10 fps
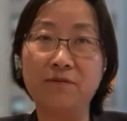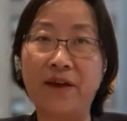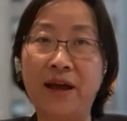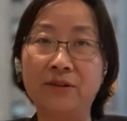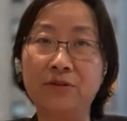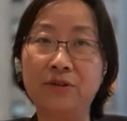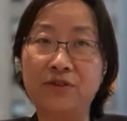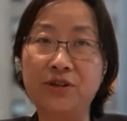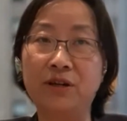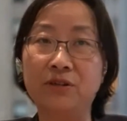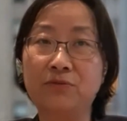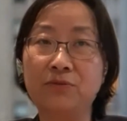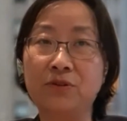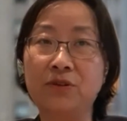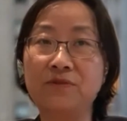value of Shell's
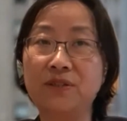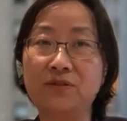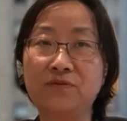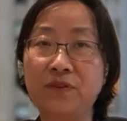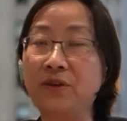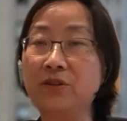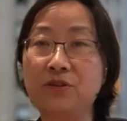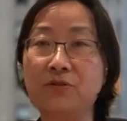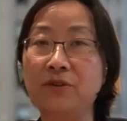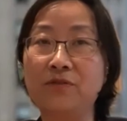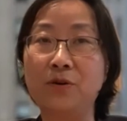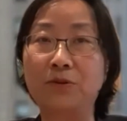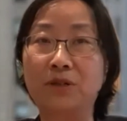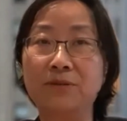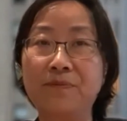reserves is very
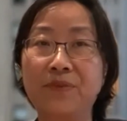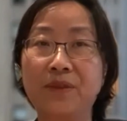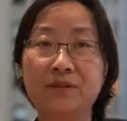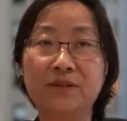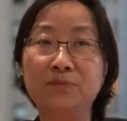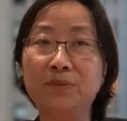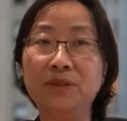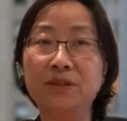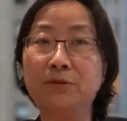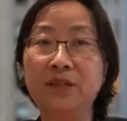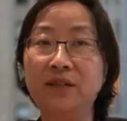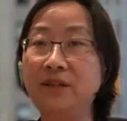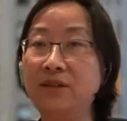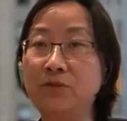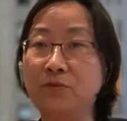straightforward. Simply
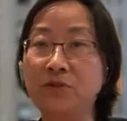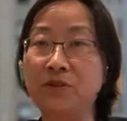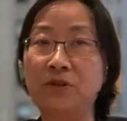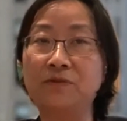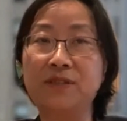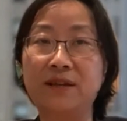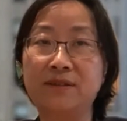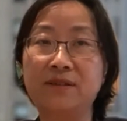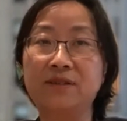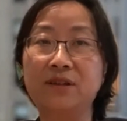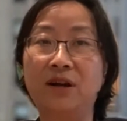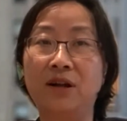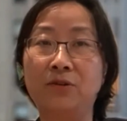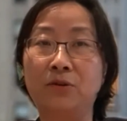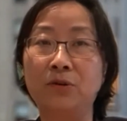liquidating these reserves at $60
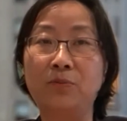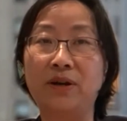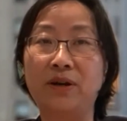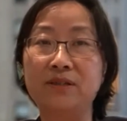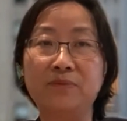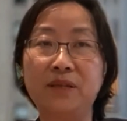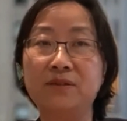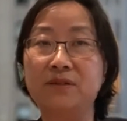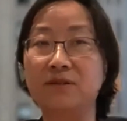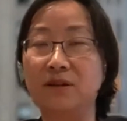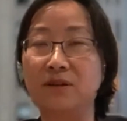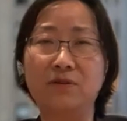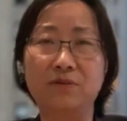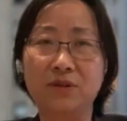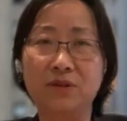oil price means
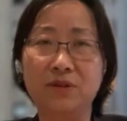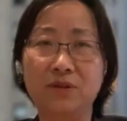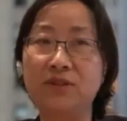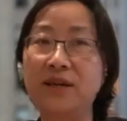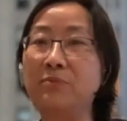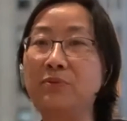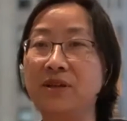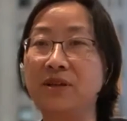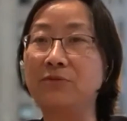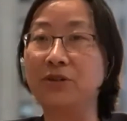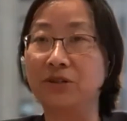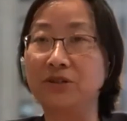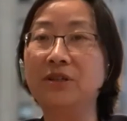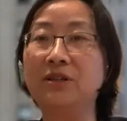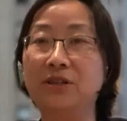close to 10%
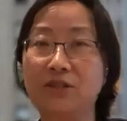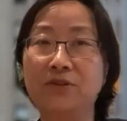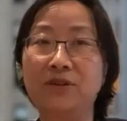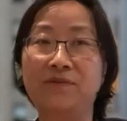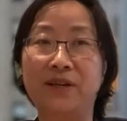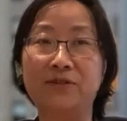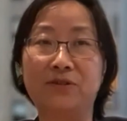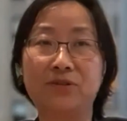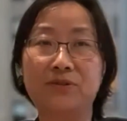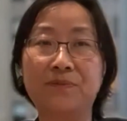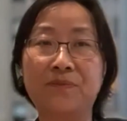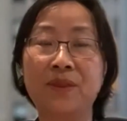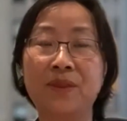return to investors.